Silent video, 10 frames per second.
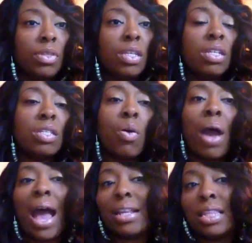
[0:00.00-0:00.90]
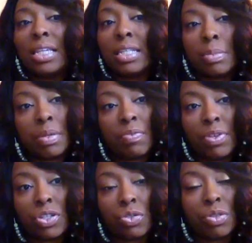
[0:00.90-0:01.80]
So I think it's
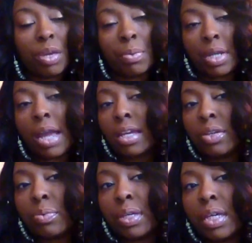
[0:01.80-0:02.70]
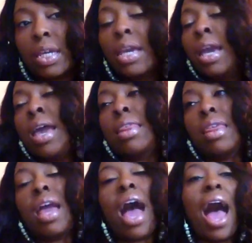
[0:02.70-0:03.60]
beneficial that when I get a wig
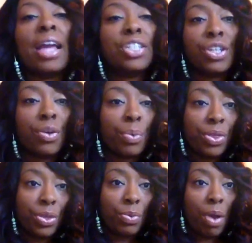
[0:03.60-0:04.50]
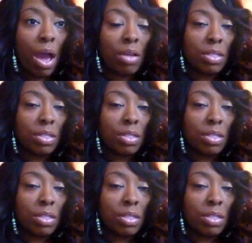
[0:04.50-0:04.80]
that I share with you all.